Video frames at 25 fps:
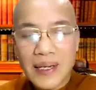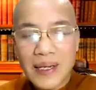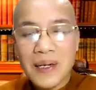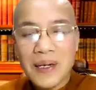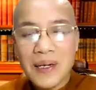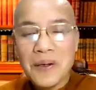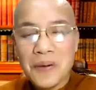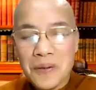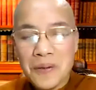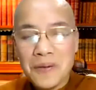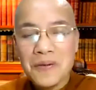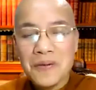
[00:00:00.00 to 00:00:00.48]

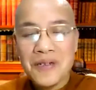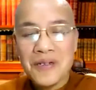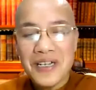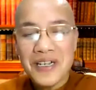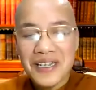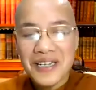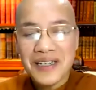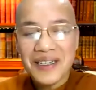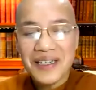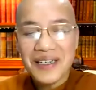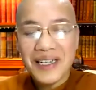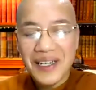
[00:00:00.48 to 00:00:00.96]
so
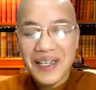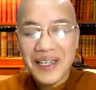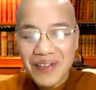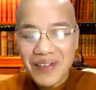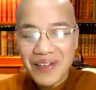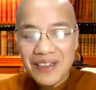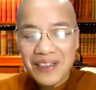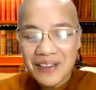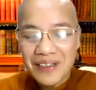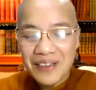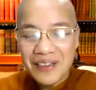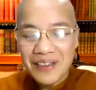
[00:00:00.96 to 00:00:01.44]
uh,
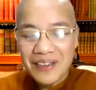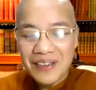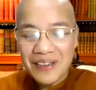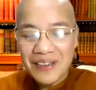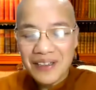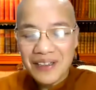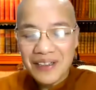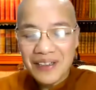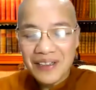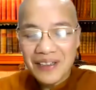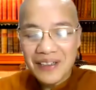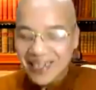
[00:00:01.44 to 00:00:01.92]
even
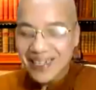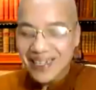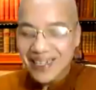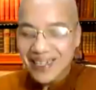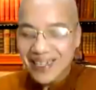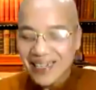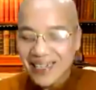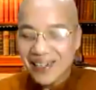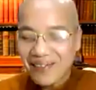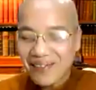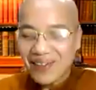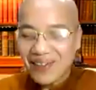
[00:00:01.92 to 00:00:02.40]

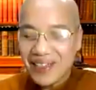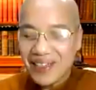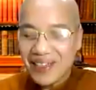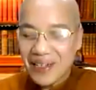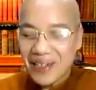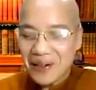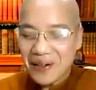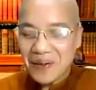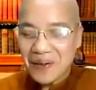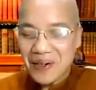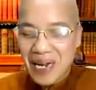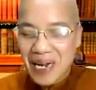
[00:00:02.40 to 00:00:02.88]
uh,
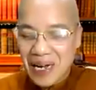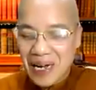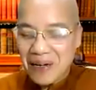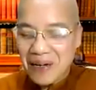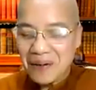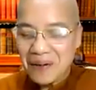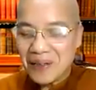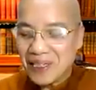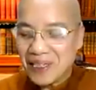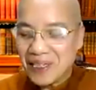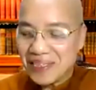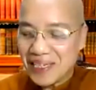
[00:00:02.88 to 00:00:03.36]
even though
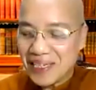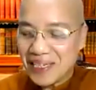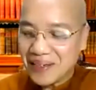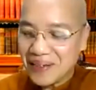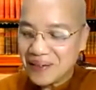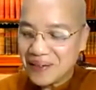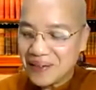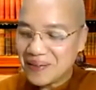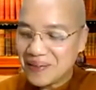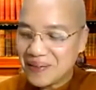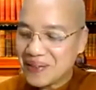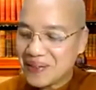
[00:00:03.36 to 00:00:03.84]
now the
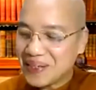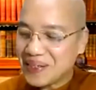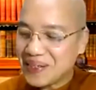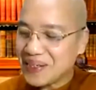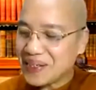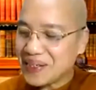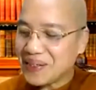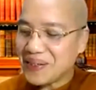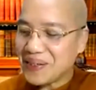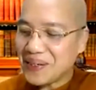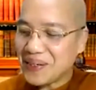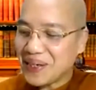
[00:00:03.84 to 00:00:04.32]
time,
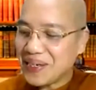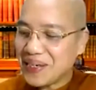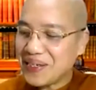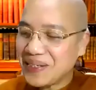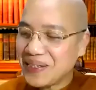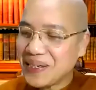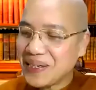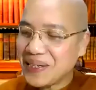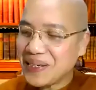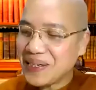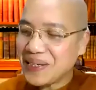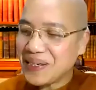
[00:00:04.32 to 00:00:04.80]
the
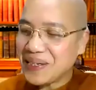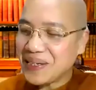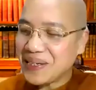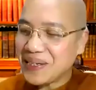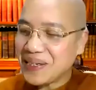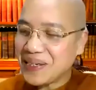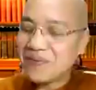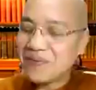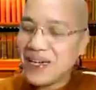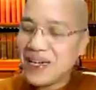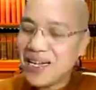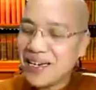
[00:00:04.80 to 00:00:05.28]
situation
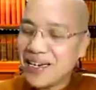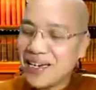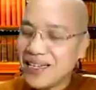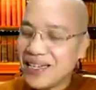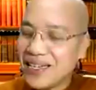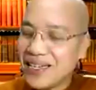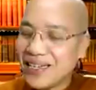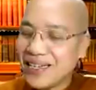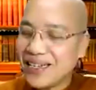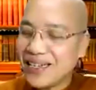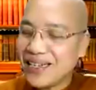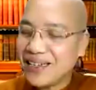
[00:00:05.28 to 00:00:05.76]
is not
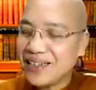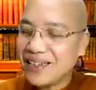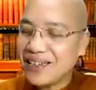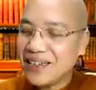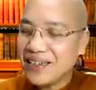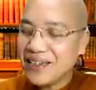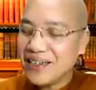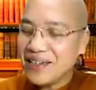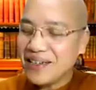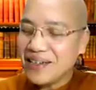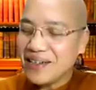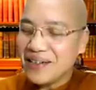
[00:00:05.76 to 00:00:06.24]
very
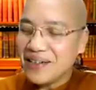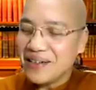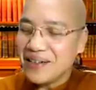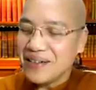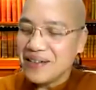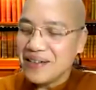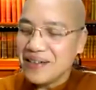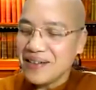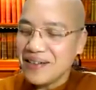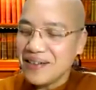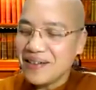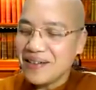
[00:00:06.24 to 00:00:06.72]

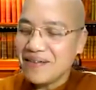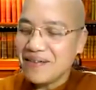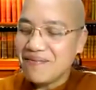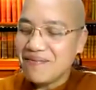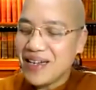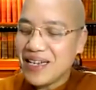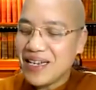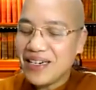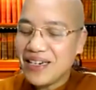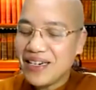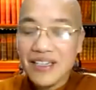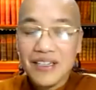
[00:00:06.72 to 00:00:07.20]

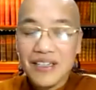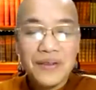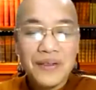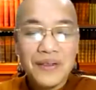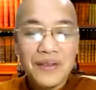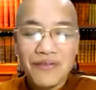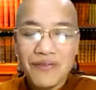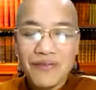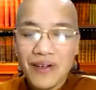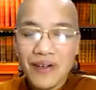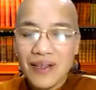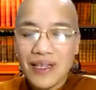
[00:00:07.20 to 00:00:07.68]
uh, very
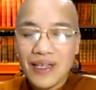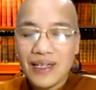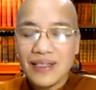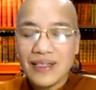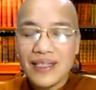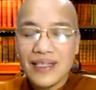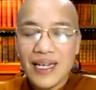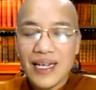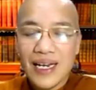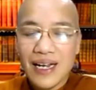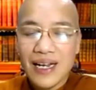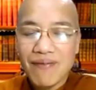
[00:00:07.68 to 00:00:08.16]
good for
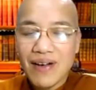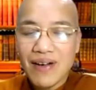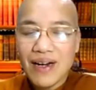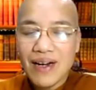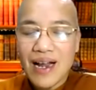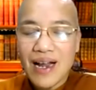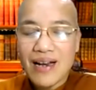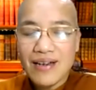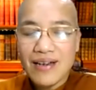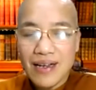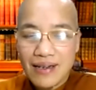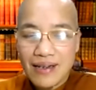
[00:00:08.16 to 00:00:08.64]
the
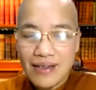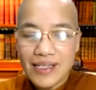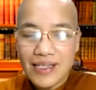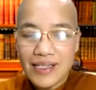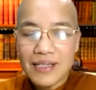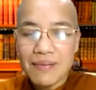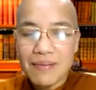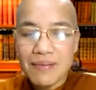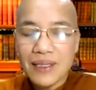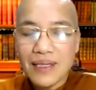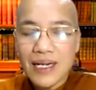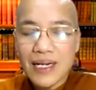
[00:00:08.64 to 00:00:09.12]

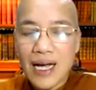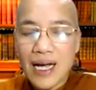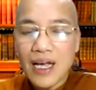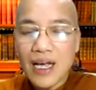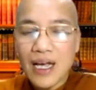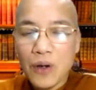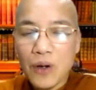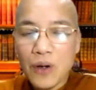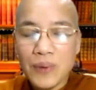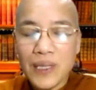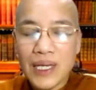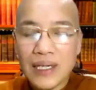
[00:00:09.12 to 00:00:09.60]
Theravadans, but
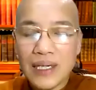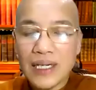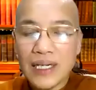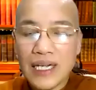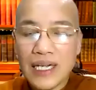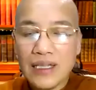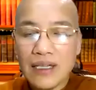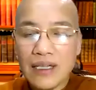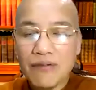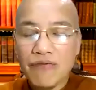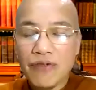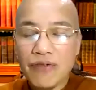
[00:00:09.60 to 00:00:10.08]
I hope that
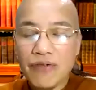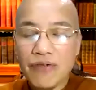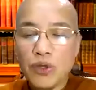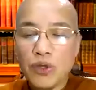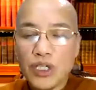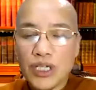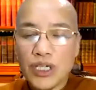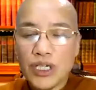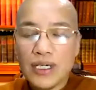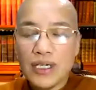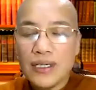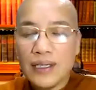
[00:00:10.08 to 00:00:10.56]
in the
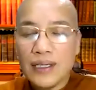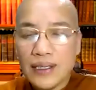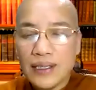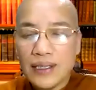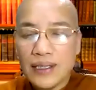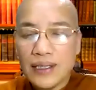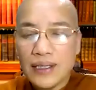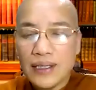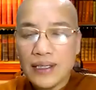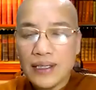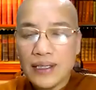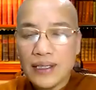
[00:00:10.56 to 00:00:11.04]
future
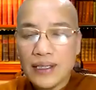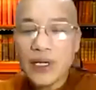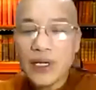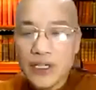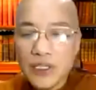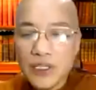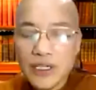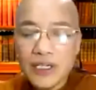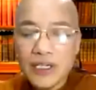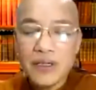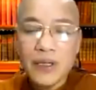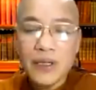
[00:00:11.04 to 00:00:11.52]
the
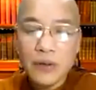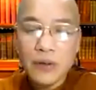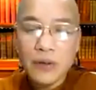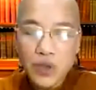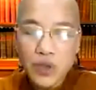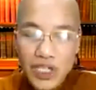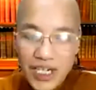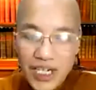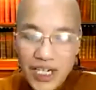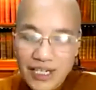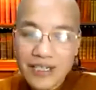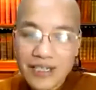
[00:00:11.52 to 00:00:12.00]

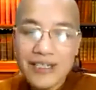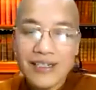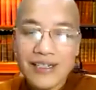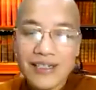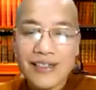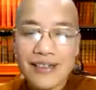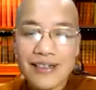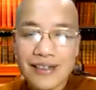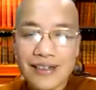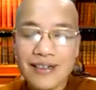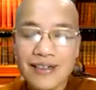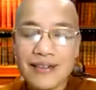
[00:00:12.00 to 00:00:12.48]
situation will
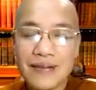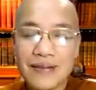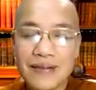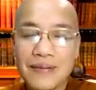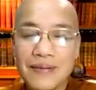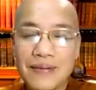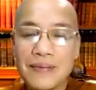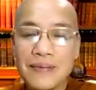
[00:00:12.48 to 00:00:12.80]
change.